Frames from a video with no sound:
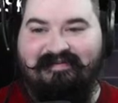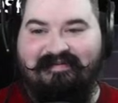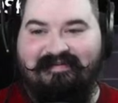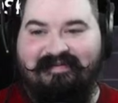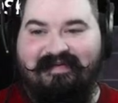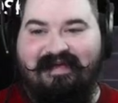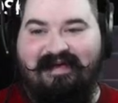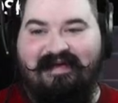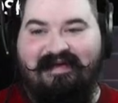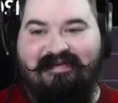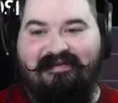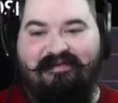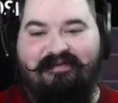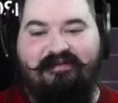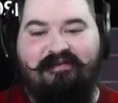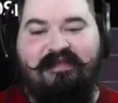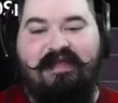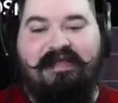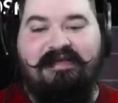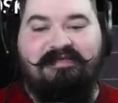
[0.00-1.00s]
Yeah,
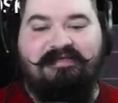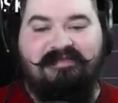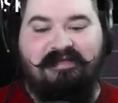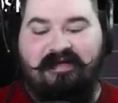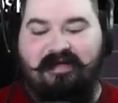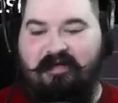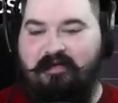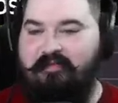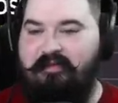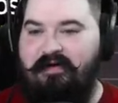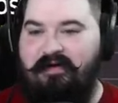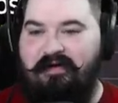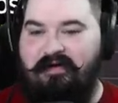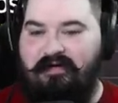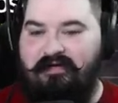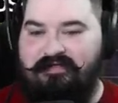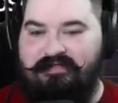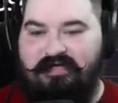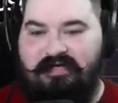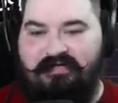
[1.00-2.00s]
next time,
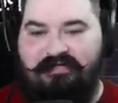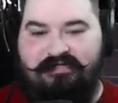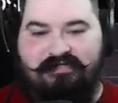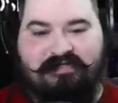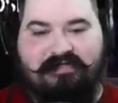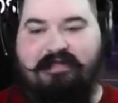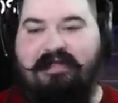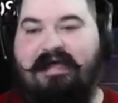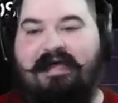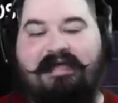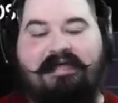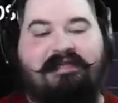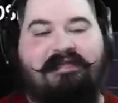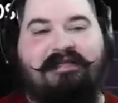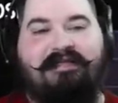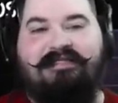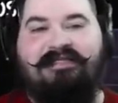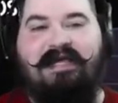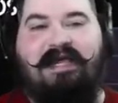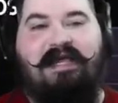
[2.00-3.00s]
uh, Jake, just let the
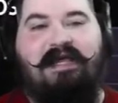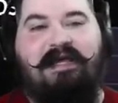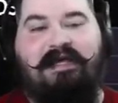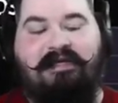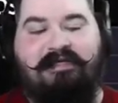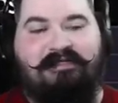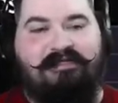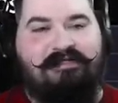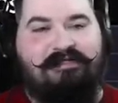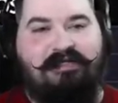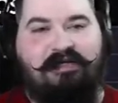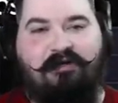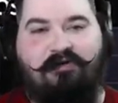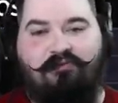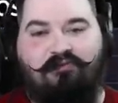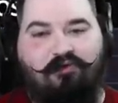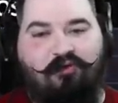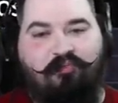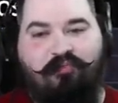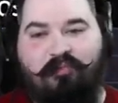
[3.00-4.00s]
tank, just like
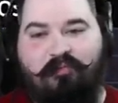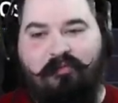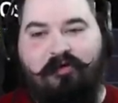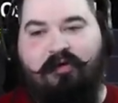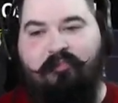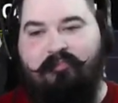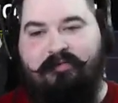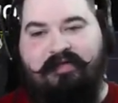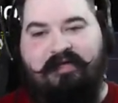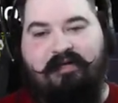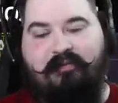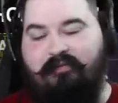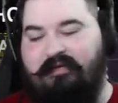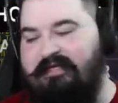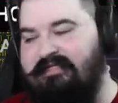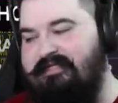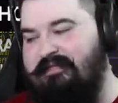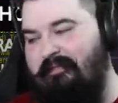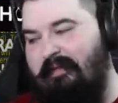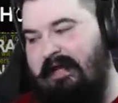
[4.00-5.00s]
group him up, let him
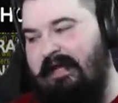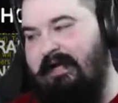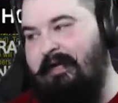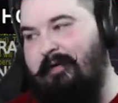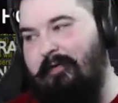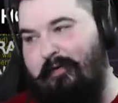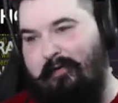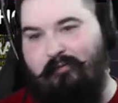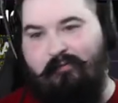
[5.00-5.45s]
get some aggro,